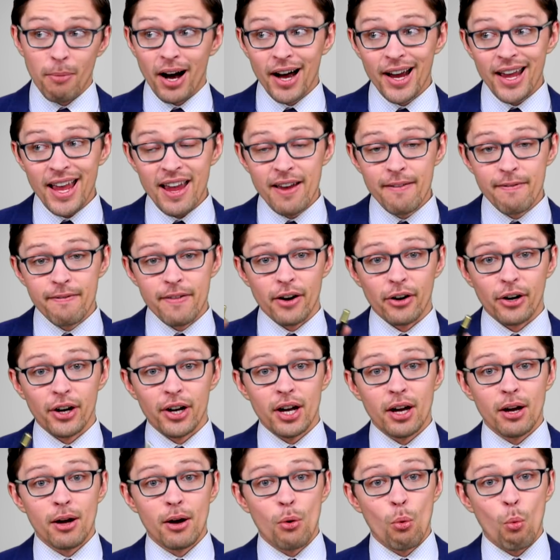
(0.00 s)
by a
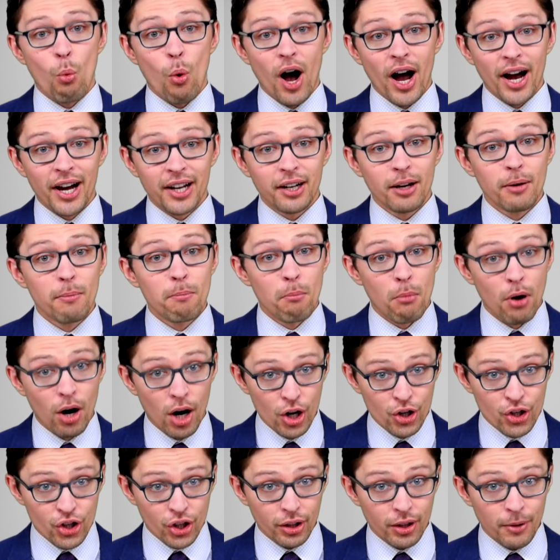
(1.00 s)
very wide
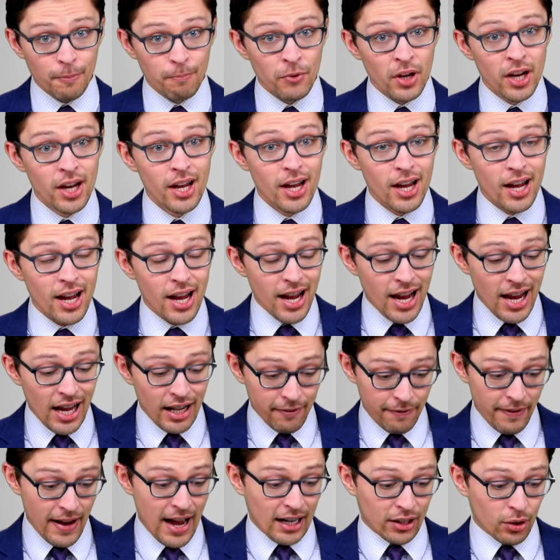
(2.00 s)
margin.
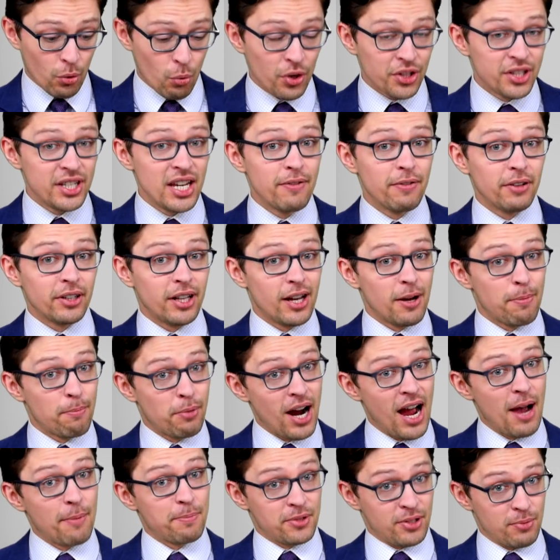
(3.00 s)
In fact, what's even
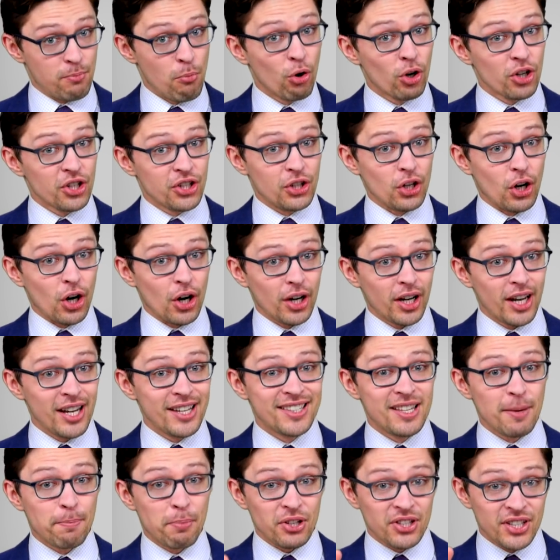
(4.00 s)
perhaps more stark
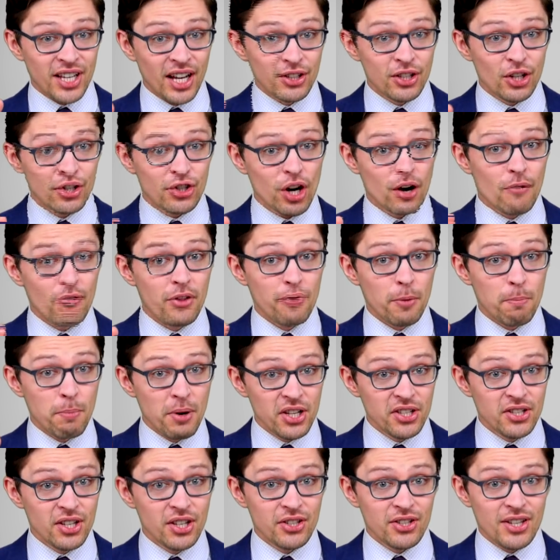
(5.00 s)
is the percentage of their
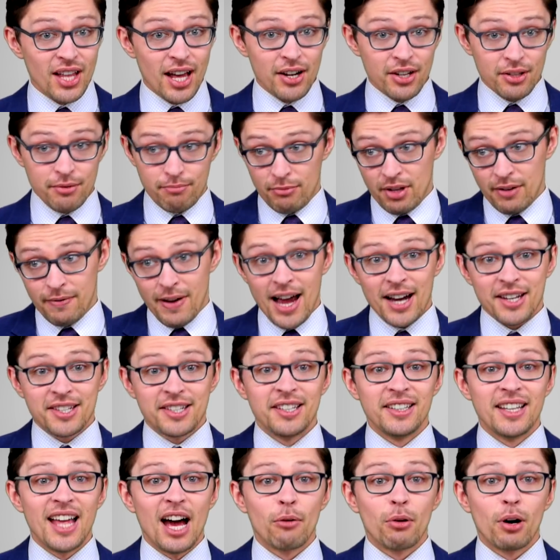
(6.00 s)
business that it, the
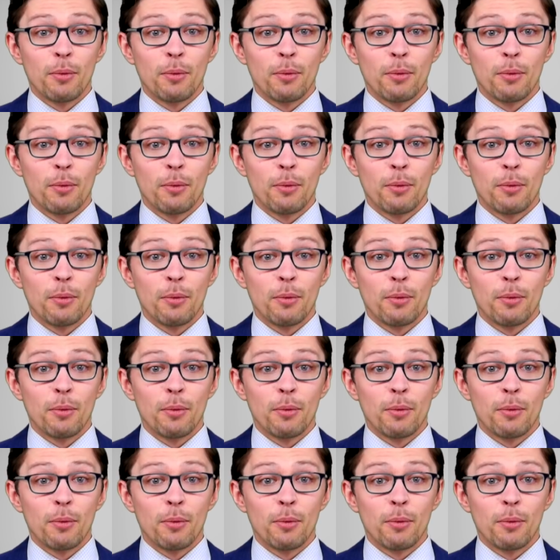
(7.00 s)
vaccine now